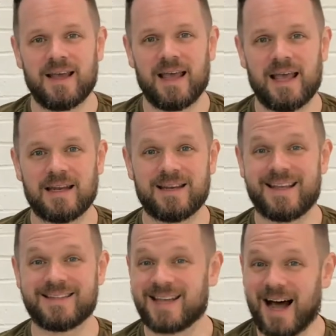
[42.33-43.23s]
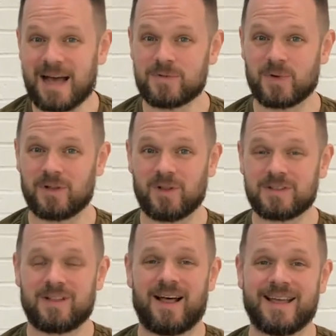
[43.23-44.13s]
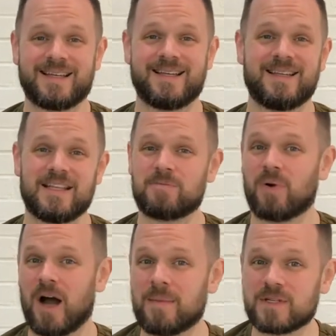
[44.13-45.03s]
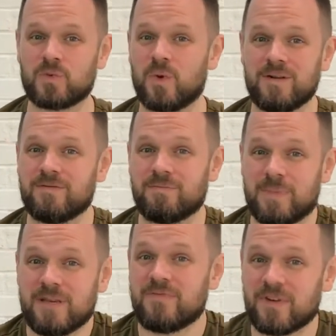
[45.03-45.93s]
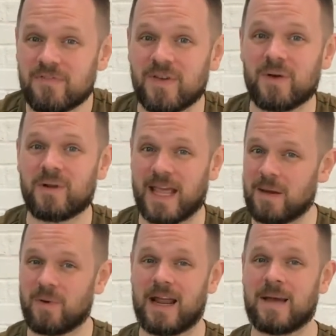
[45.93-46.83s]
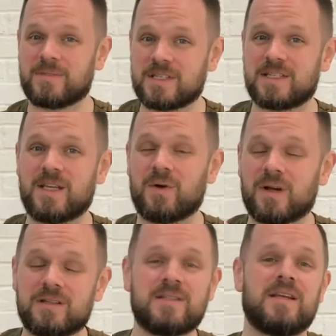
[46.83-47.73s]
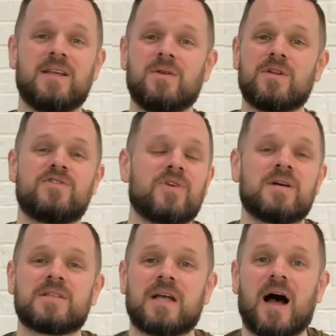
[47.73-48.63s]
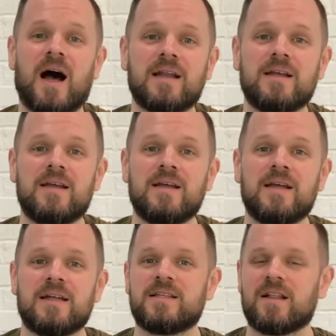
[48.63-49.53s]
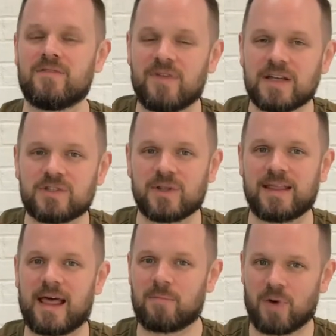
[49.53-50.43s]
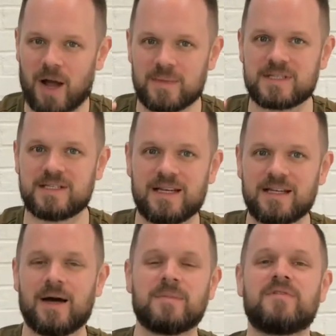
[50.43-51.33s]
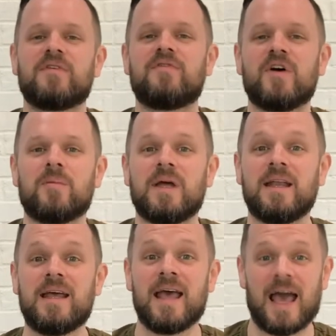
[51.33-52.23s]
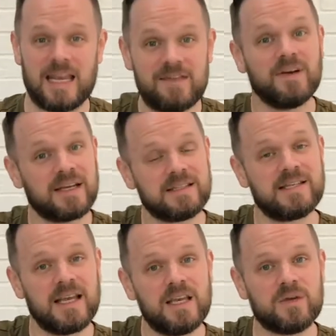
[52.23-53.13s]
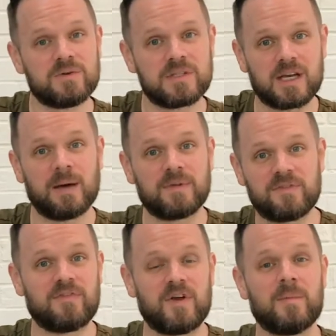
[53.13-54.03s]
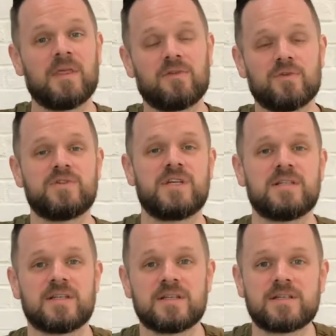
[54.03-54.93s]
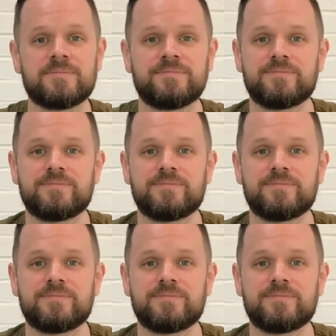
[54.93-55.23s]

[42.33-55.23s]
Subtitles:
And in times where it looked like this promise wouldn't be fulfilled, Abraham still continued to trust God until eventually that promise did come to fulfillment, and even continues to come to fulfillment through Jesus.